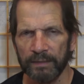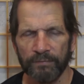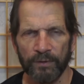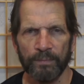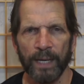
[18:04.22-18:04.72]

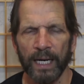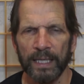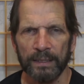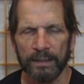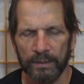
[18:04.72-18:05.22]
for the
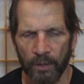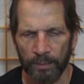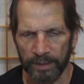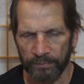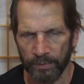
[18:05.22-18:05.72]
mind,
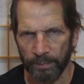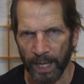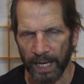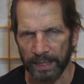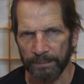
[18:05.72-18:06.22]
calming for the
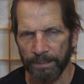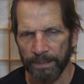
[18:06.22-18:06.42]
body.